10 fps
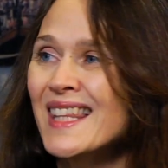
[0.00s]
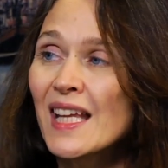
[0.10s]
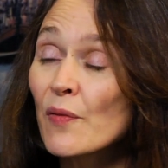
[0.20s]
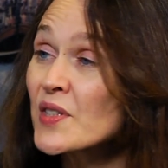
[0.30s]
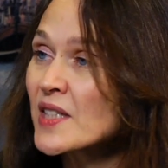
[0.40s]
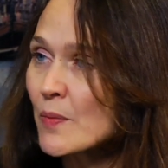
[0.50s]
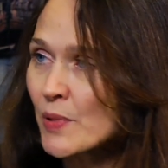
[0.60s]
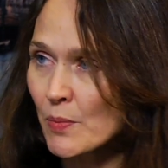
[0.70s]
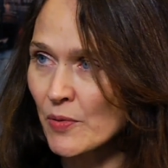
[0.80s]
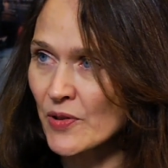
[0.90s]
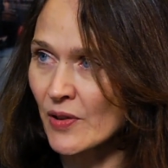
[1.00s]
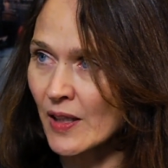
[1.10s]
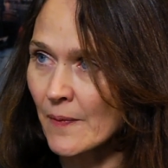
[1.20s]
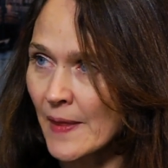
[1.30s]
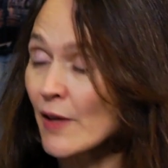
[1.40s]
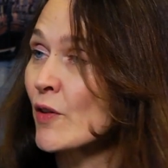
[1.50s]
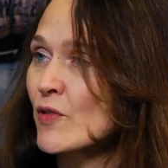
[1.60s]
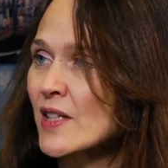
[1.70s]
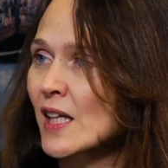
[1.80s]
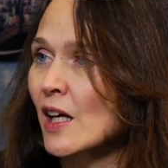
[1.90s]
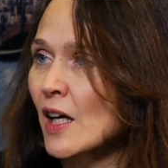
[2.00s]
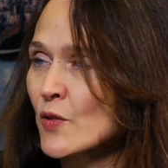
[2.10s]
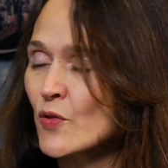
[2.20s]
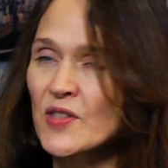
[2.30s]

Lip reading: never see people doing in their everyday lives.